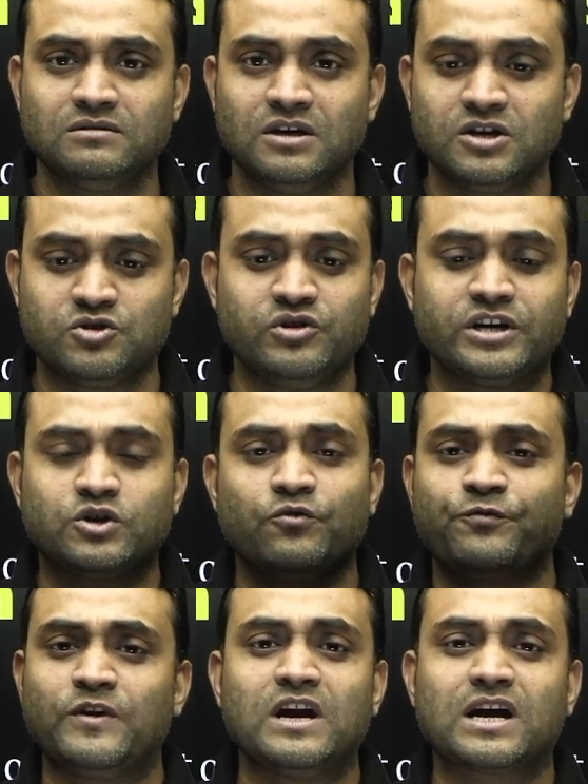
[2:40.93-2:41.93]
You need to
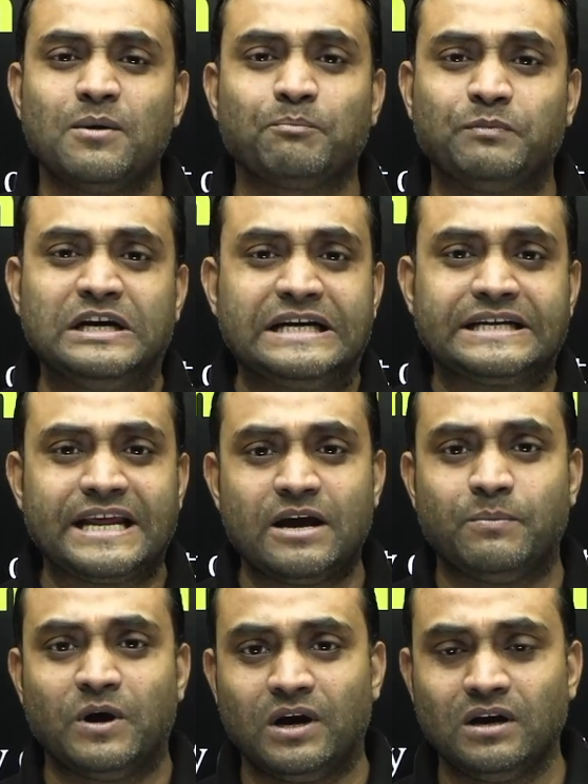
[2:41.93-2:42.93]
fill a complete
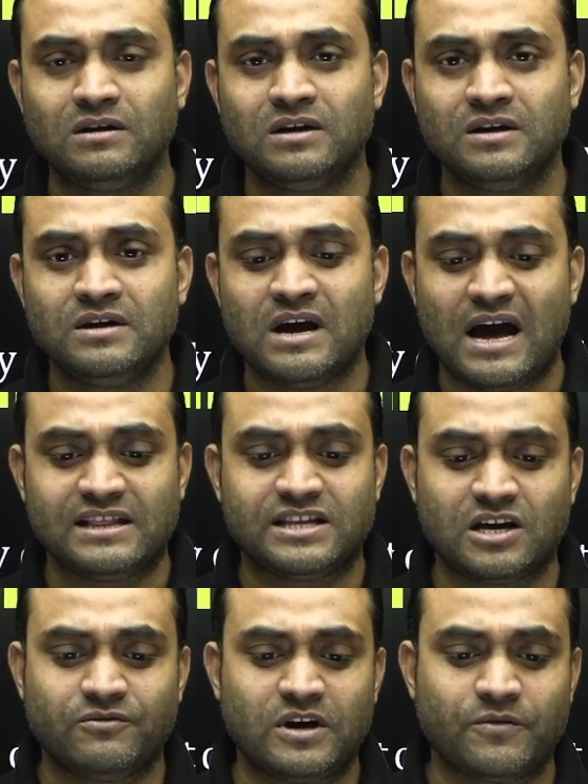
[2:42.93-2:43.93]
table, and there
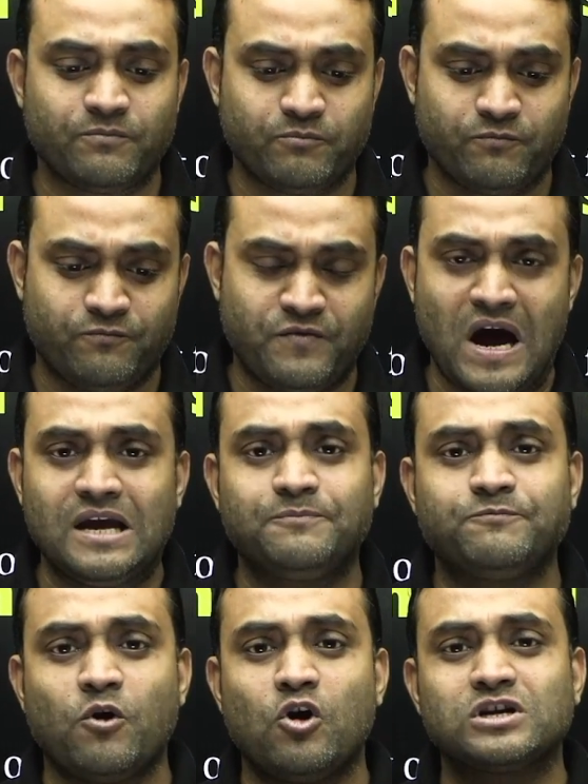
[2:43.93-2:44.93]
were five
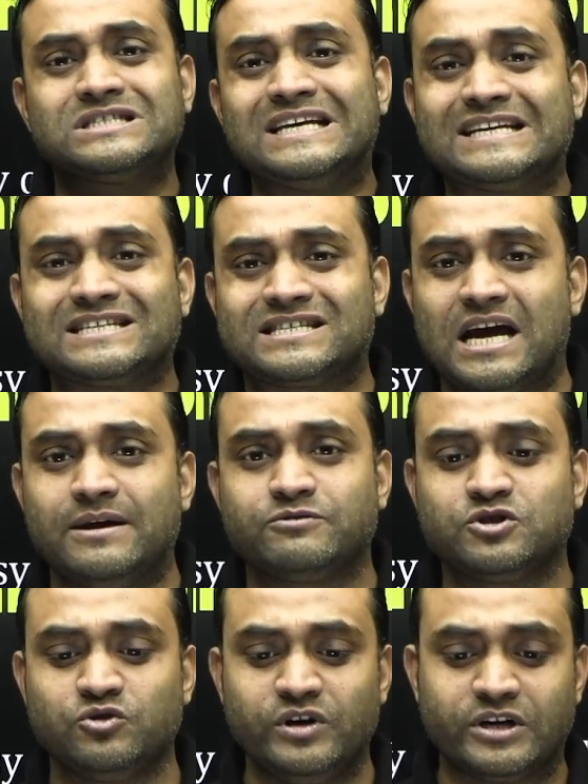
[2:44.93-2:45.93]
or six times you
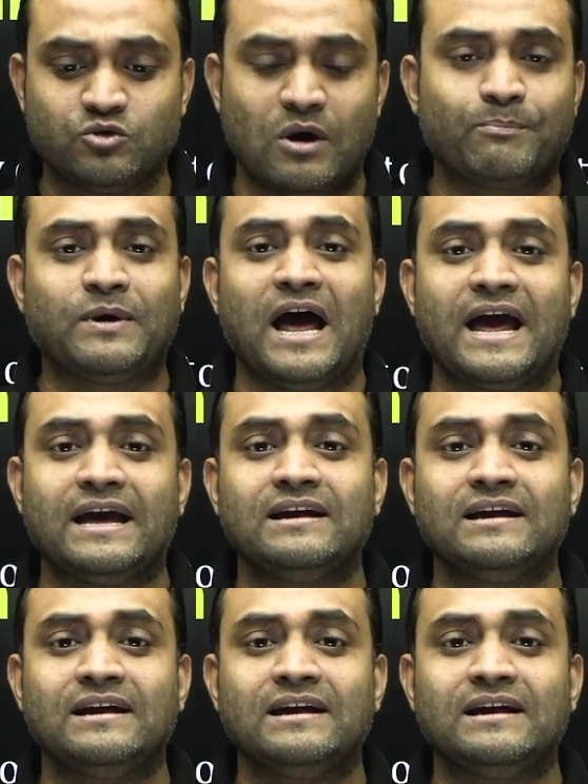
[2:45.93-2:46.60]
need to apply